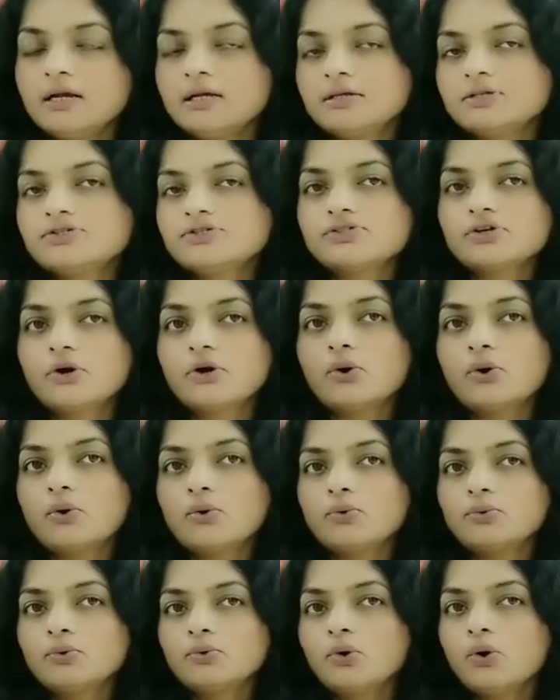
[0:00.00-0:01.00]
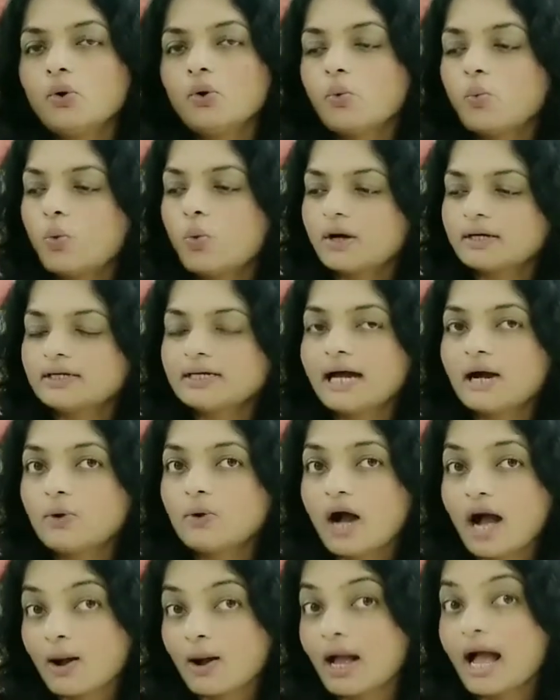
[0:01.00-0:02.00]
So what now
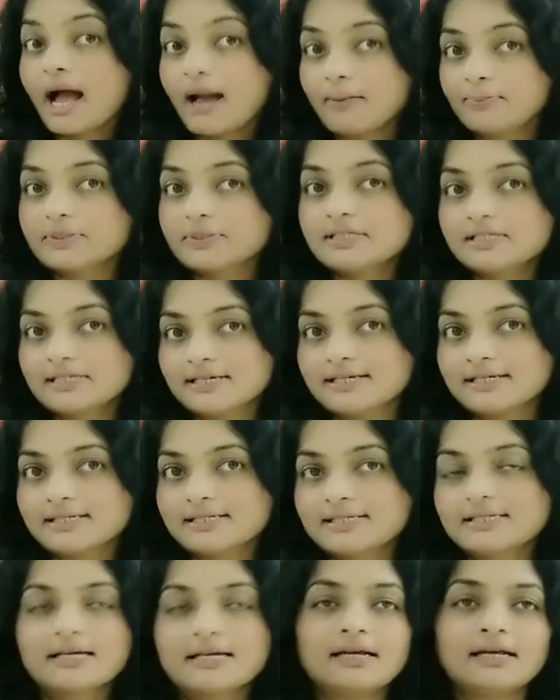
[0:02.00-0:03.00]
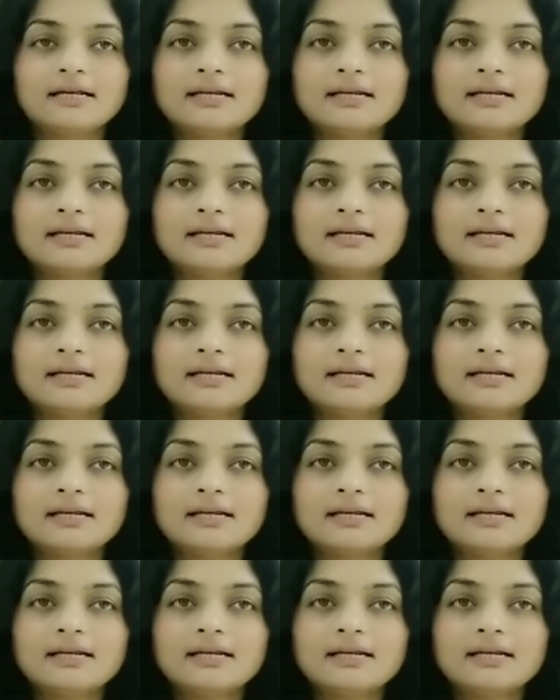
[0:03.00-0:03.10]
happens is,